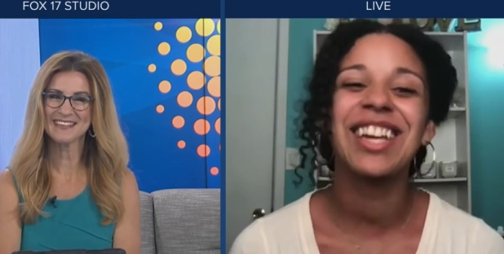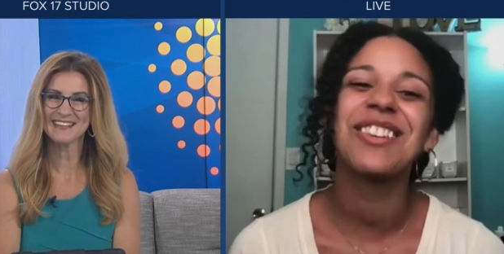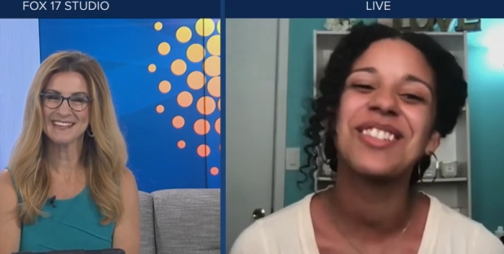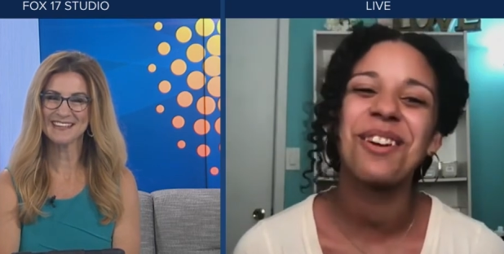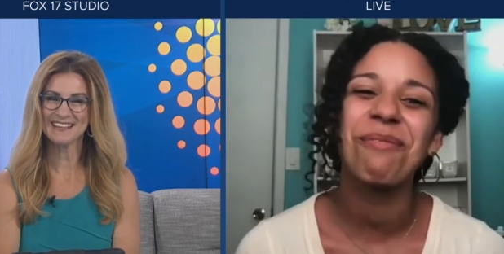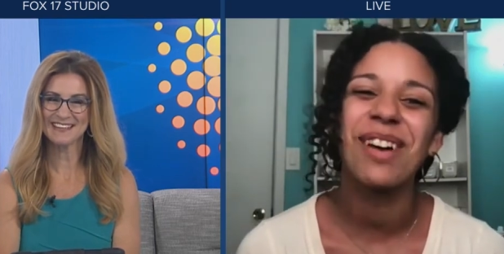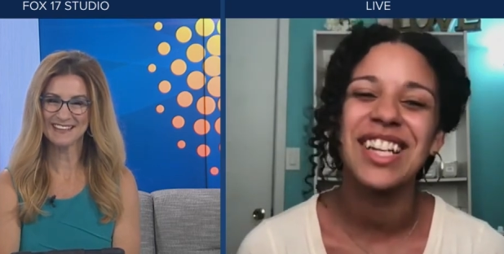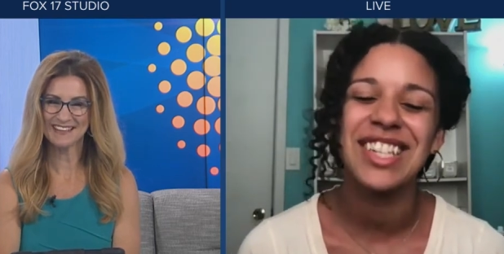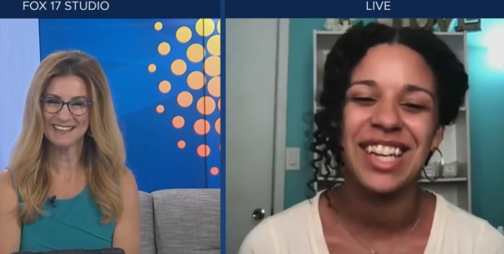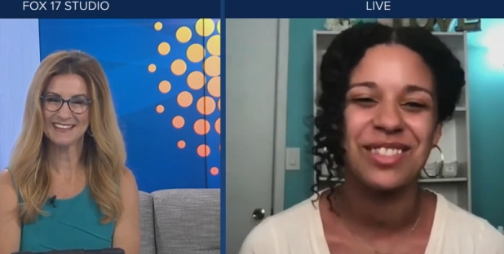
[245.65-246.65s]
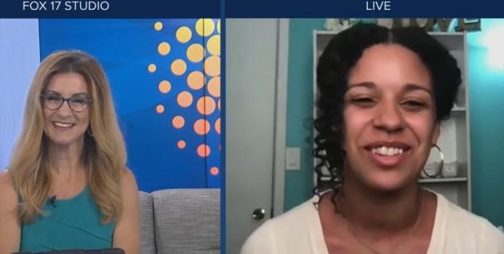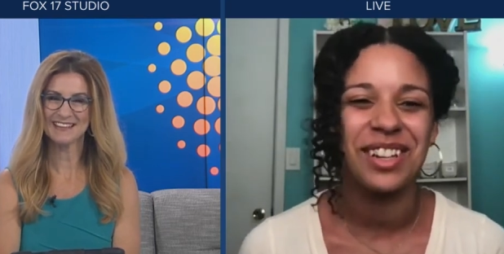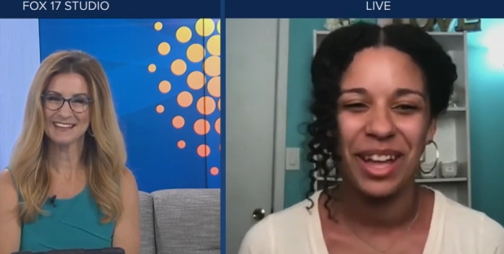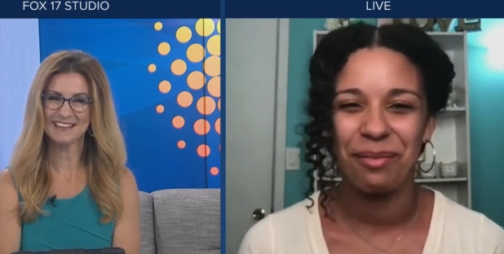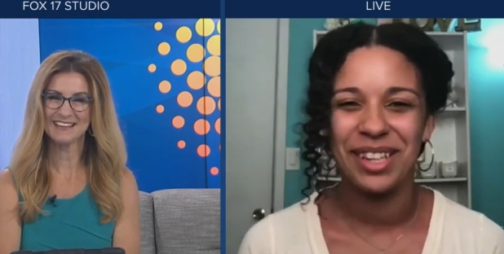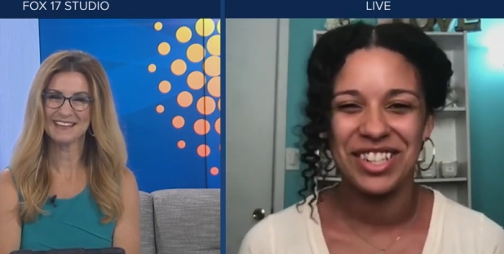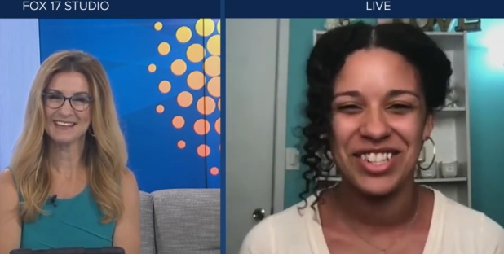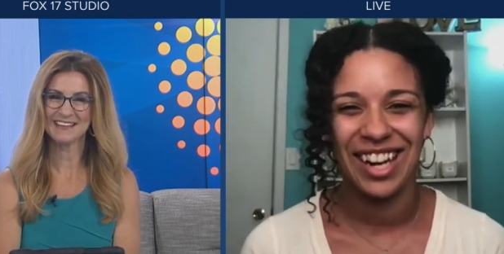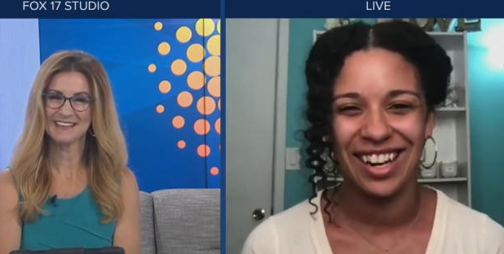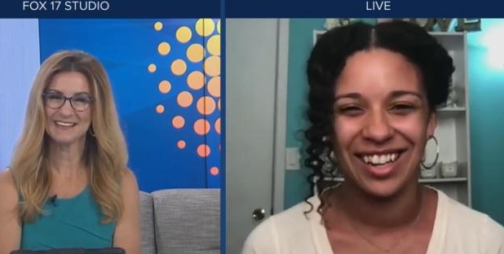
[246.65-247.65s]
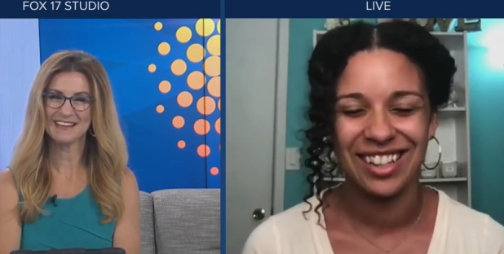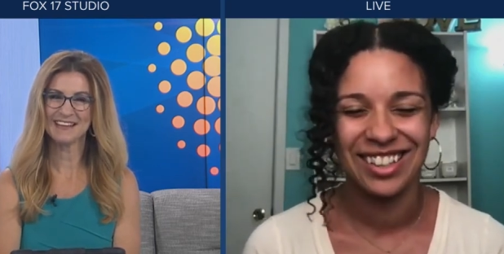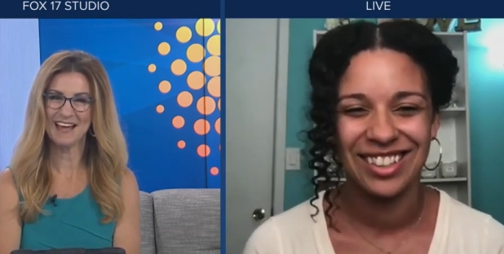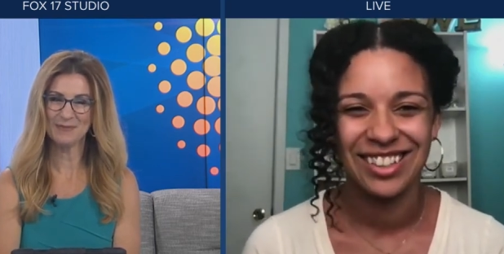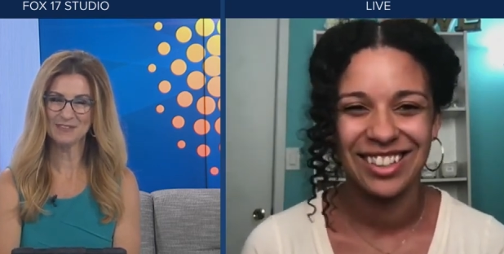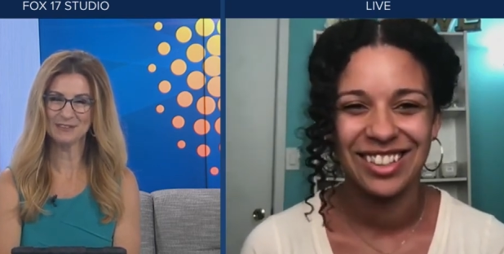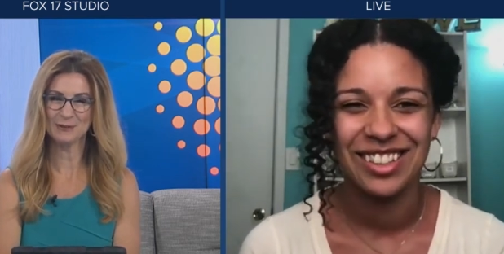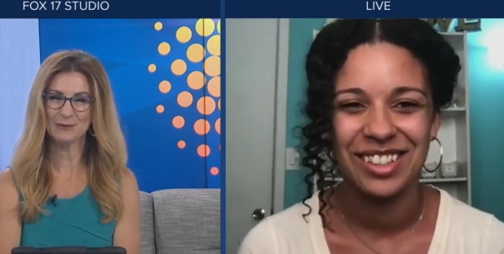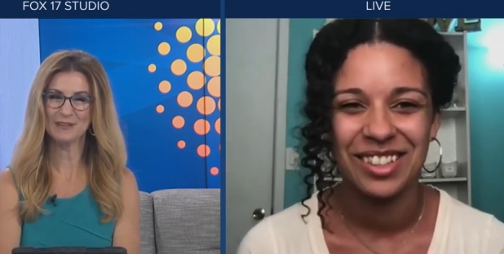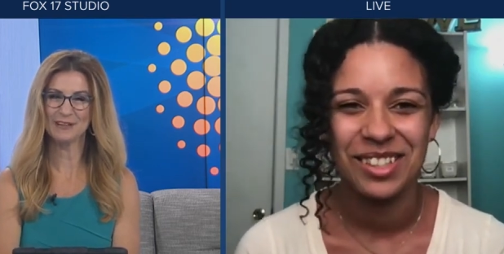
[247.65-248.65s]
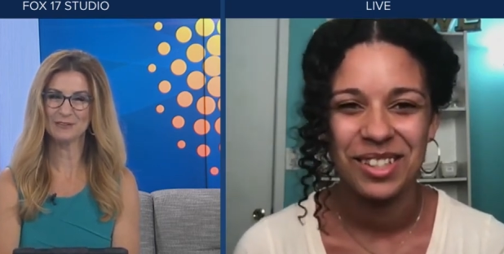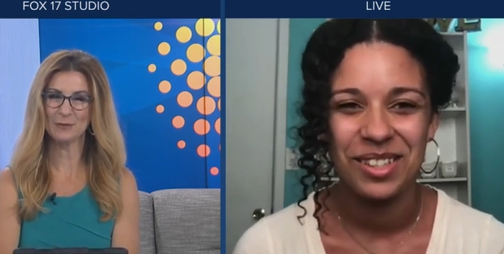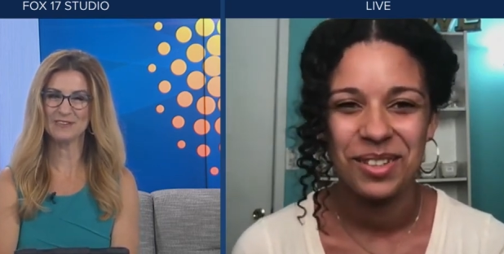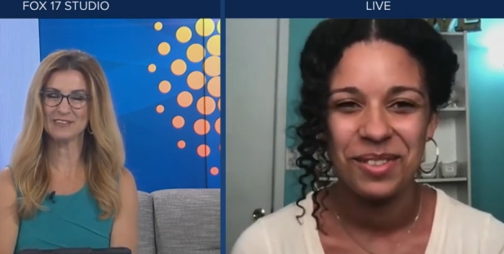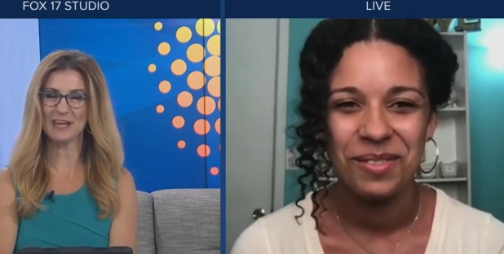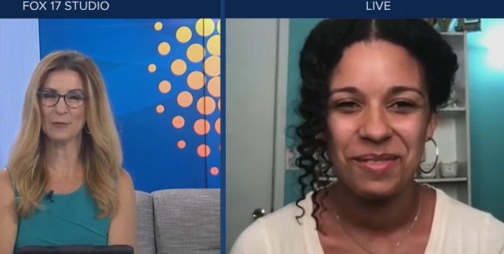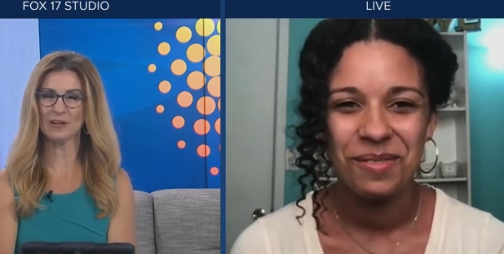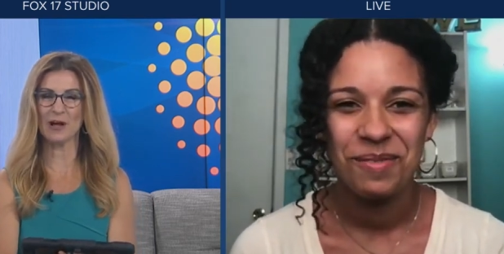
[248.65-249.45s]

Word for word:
Speaker 1: you so much. Thanks for allowing me to share.
Speaker 2: Absolutely. So once again, we'll get to